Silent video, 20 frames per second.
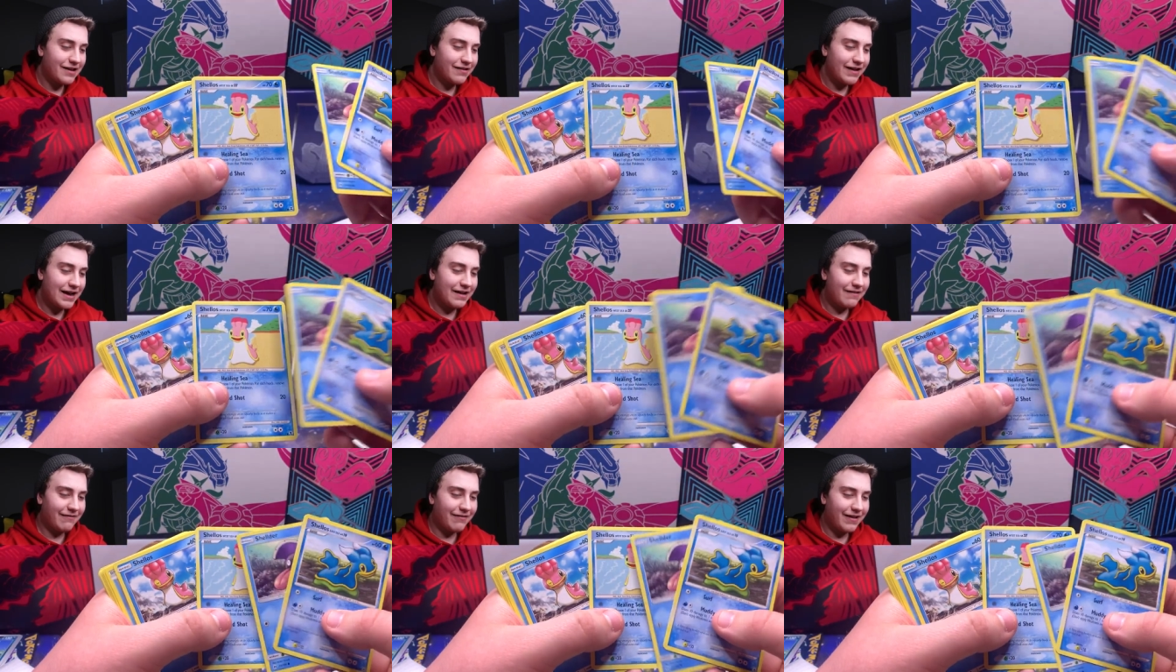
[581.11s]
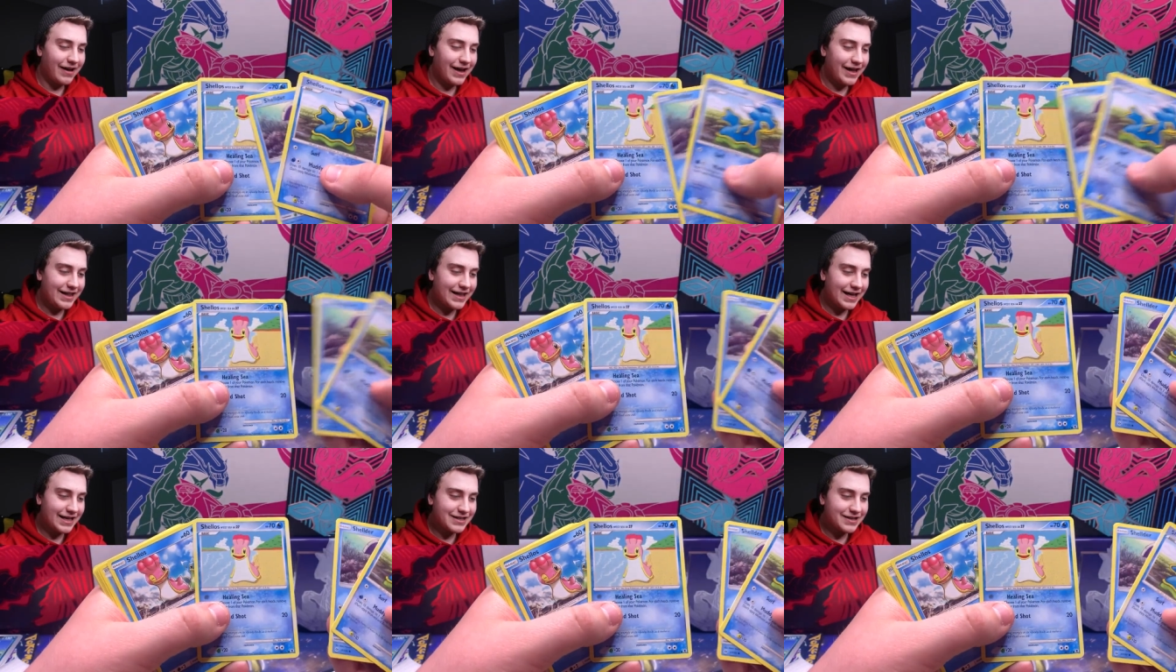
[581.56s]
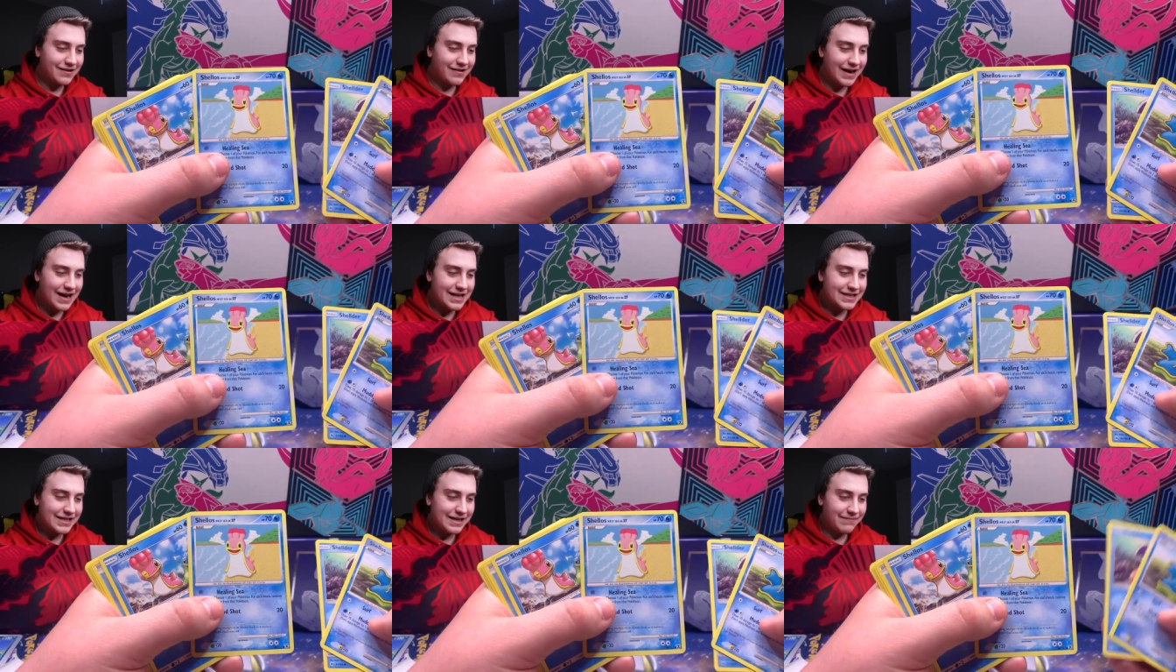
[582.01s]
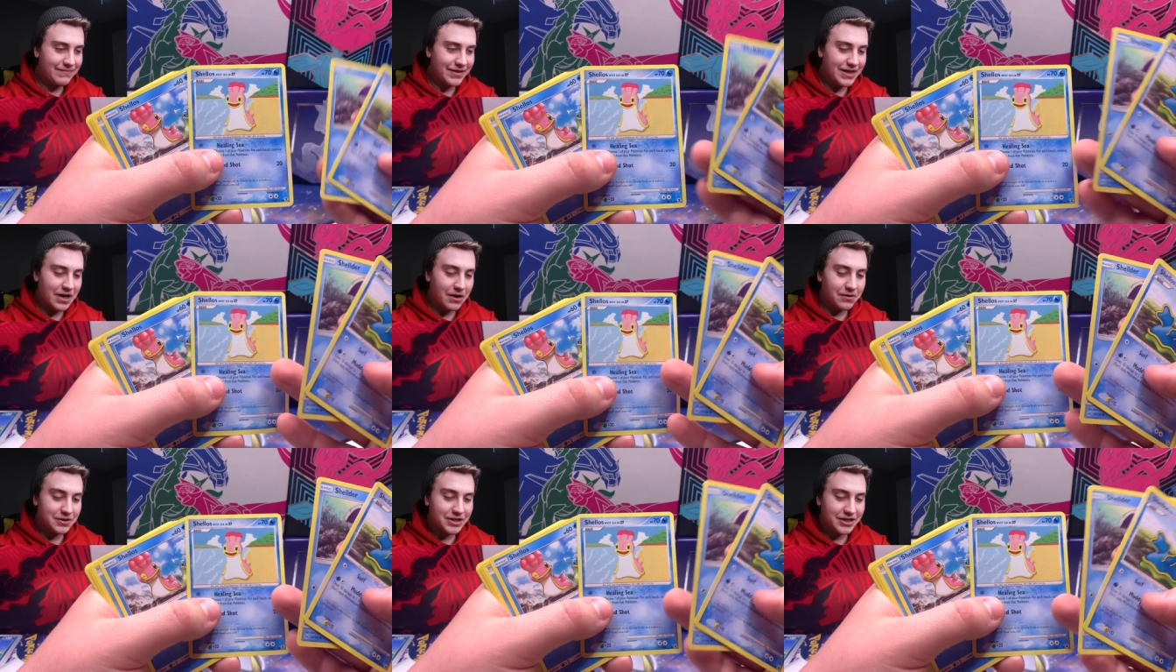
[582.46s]
Wait, what? That's crazy.
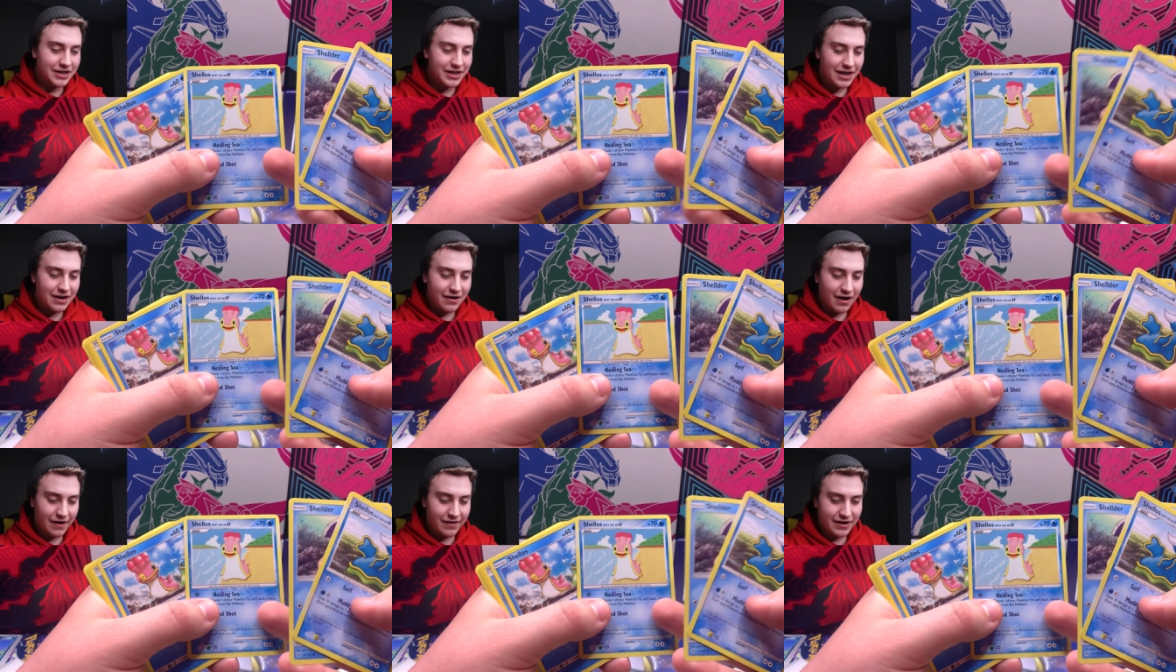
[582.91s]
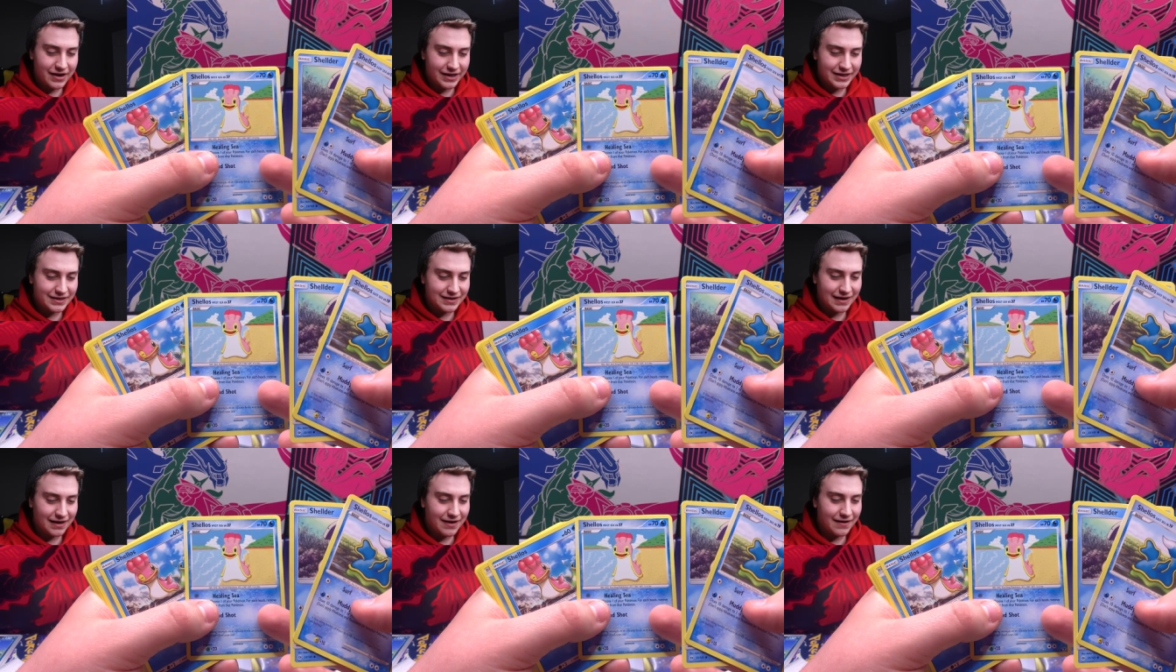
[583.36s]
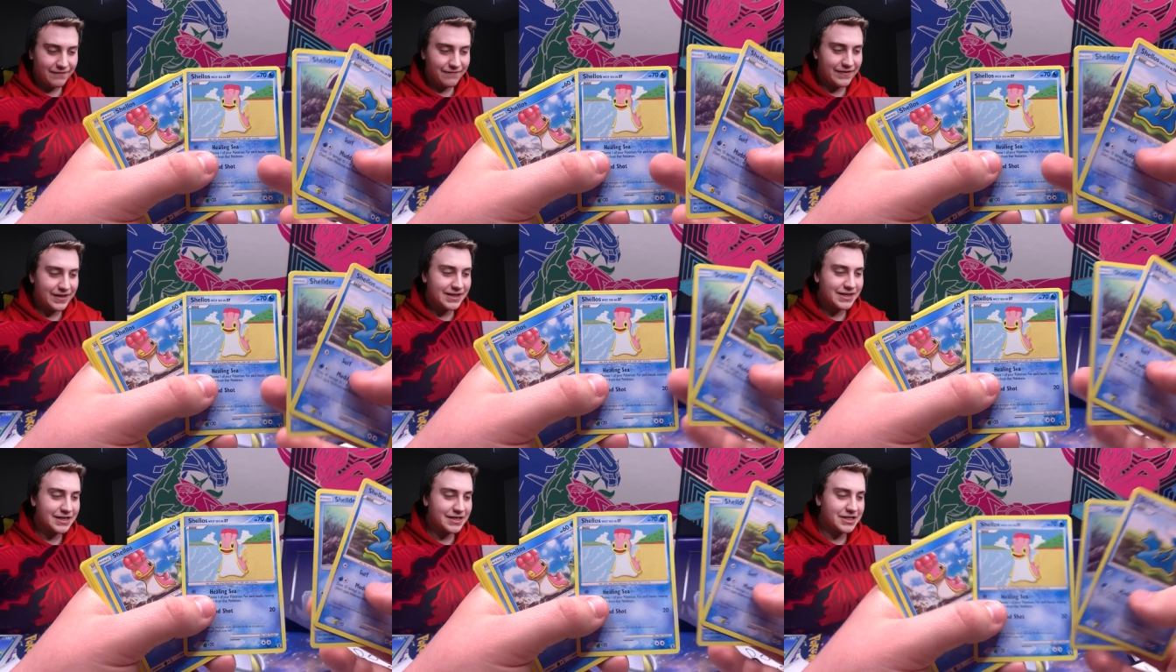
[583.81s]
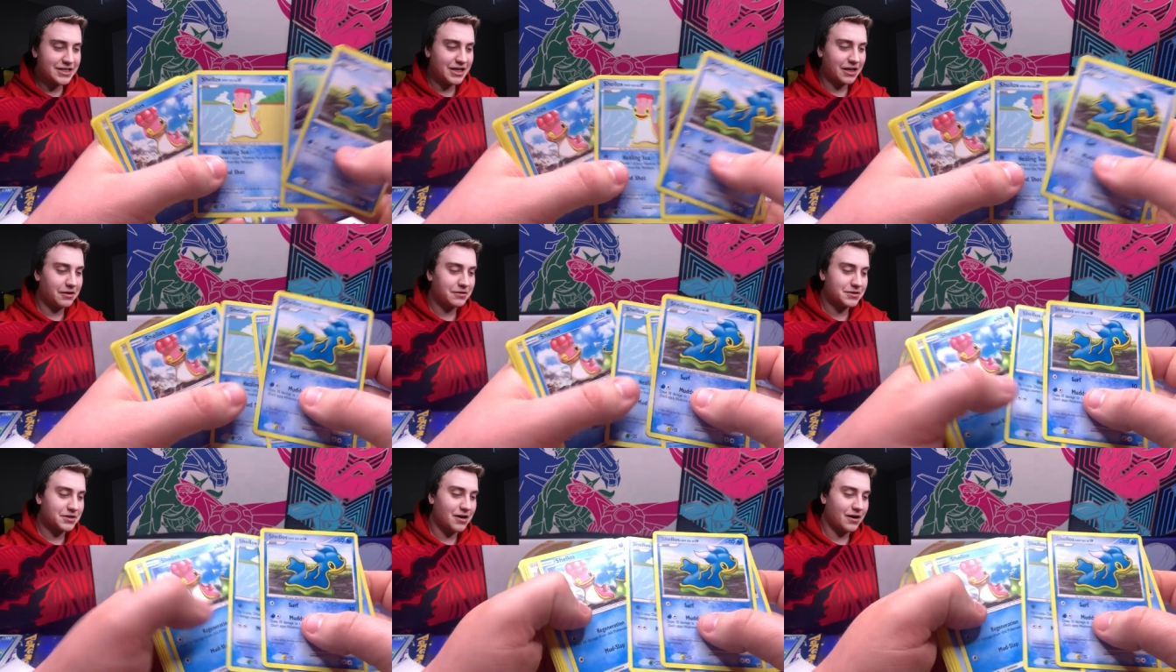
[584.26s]
But the old, the, a nice uh, vintage
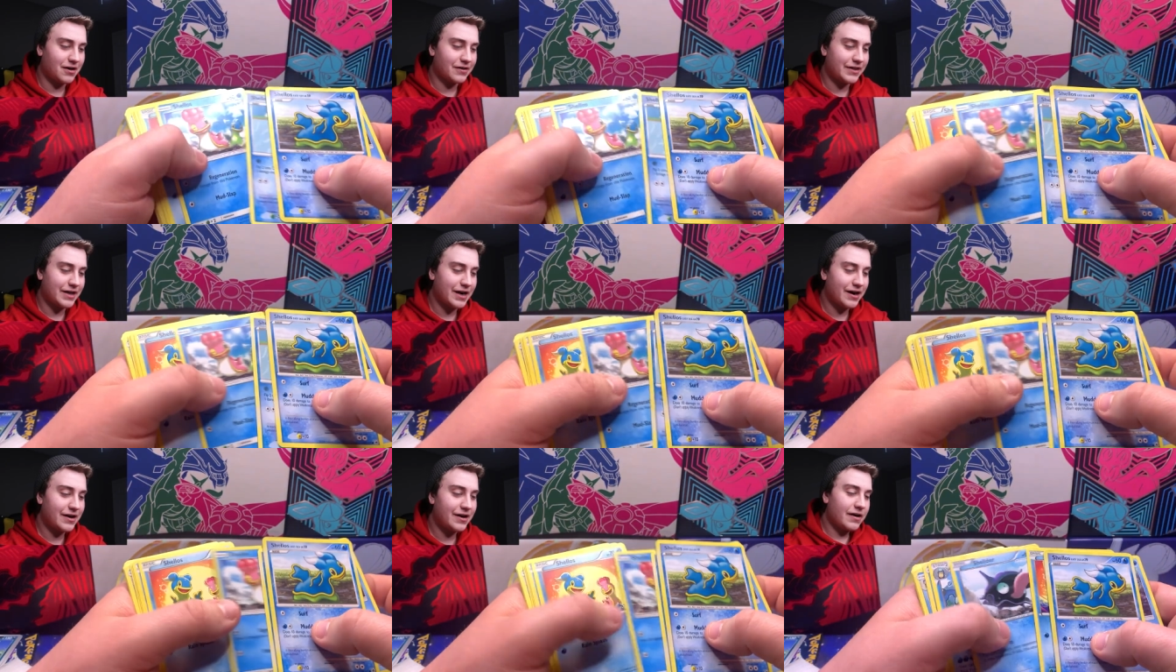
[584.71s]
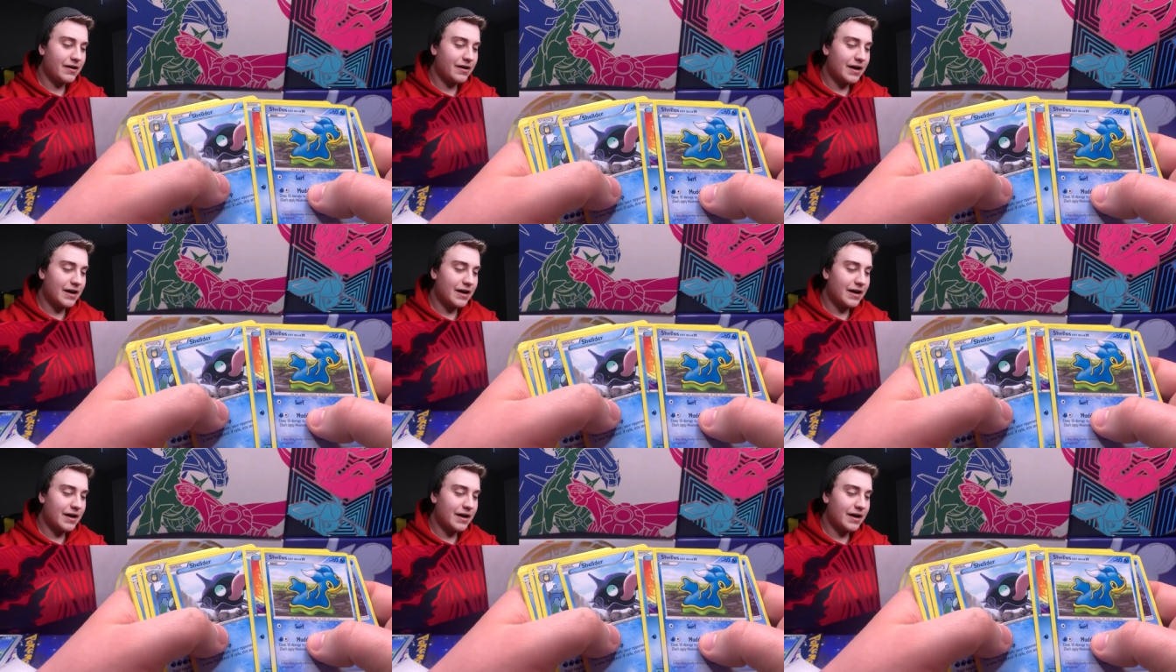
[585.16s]
Shellos card there.